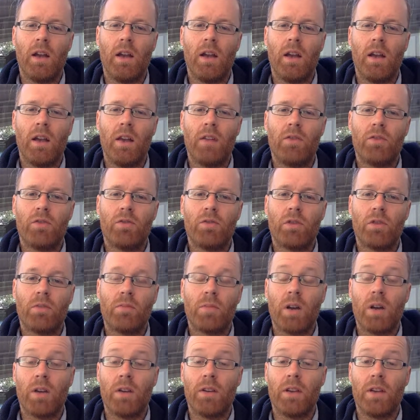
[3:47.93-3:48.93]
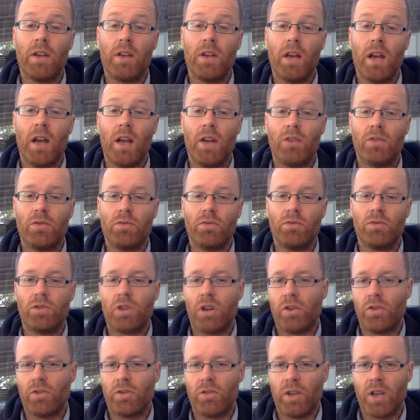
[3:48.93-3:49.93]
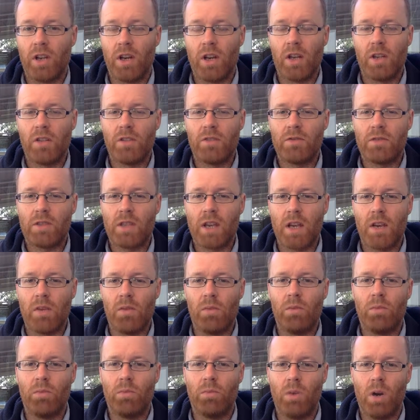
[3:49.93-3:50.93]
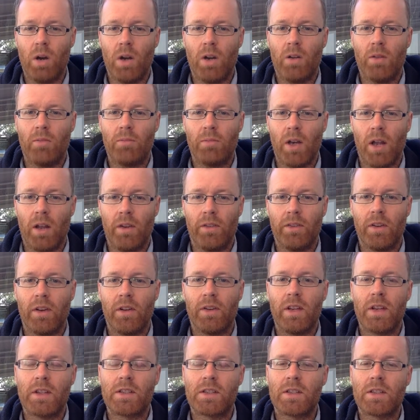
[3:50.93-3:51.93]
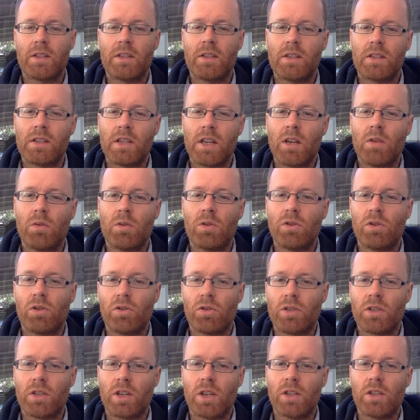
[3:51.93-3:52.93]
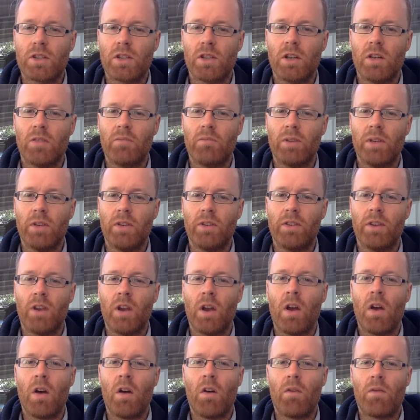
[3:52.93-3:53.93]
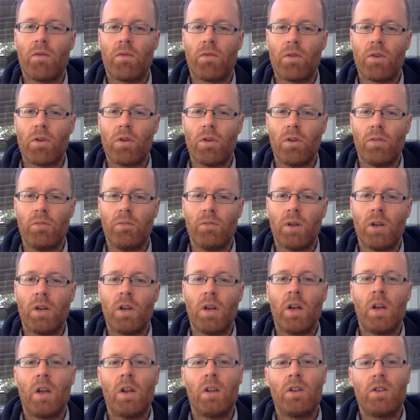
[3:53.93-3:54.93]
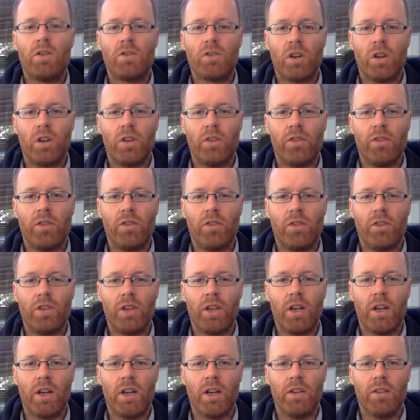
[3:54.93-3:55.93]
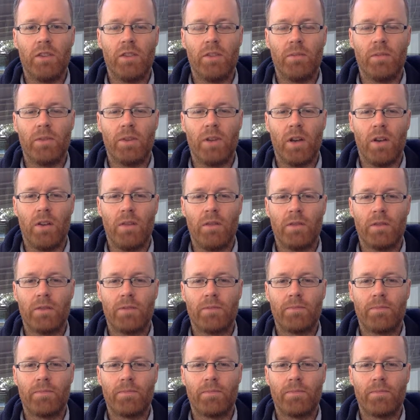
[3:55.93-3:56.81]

If you're talking about the actual charge on the ion, you'd say it was 1+. And that's to distinguish oxidation numbers from the charges on the ions themselves.